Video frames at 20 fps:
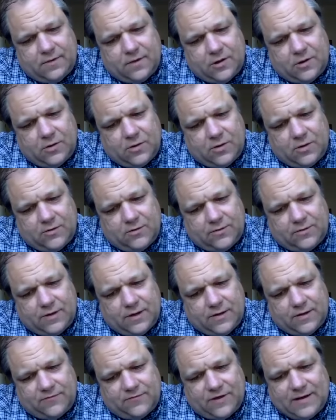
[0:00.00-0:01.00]
Joel
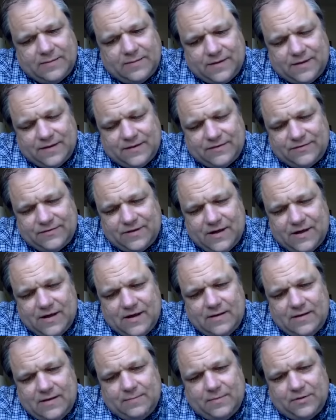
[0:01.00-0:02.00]
framed this,
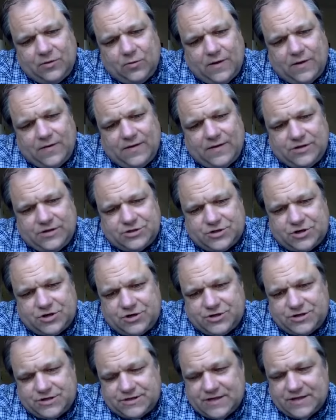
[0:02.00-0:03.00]
but the way that his
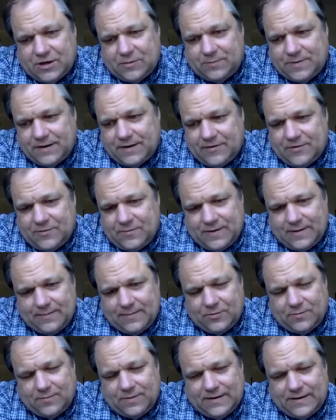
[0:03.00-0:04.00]
church is helping other
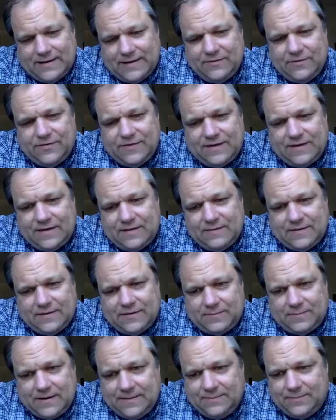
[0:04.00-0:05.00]
people, but even thinking about the
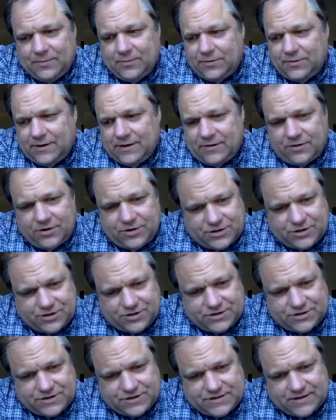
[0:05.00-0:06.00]
people in our
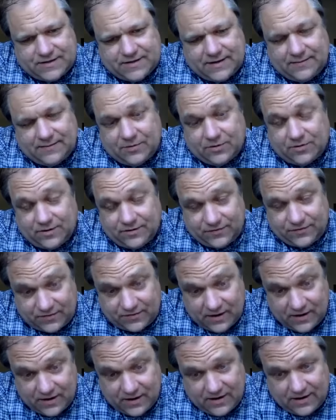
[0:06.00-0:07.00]
churches and the immigrants
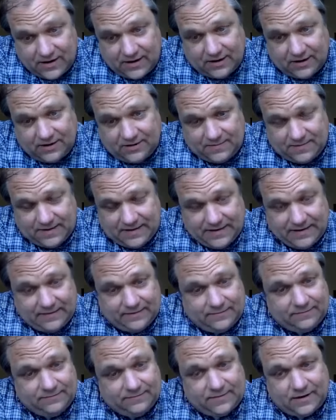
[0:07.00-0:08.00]

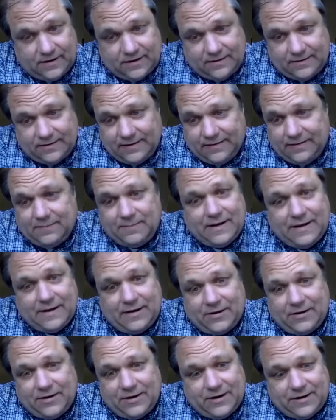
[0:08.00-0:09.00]
in the Bay
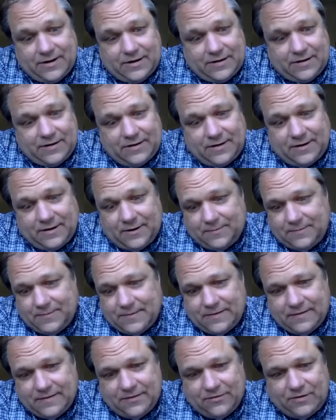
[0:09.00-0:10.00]
Area
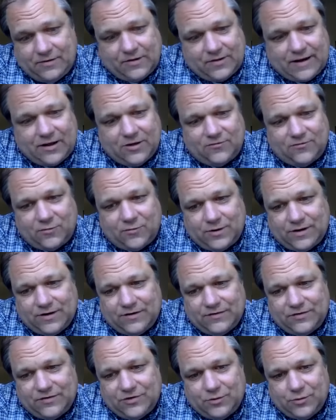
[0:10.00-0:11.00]
and then throughout California
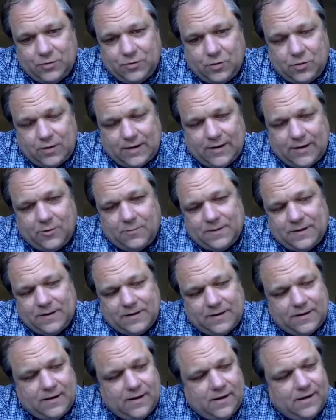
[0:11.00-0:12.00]
too, who are helping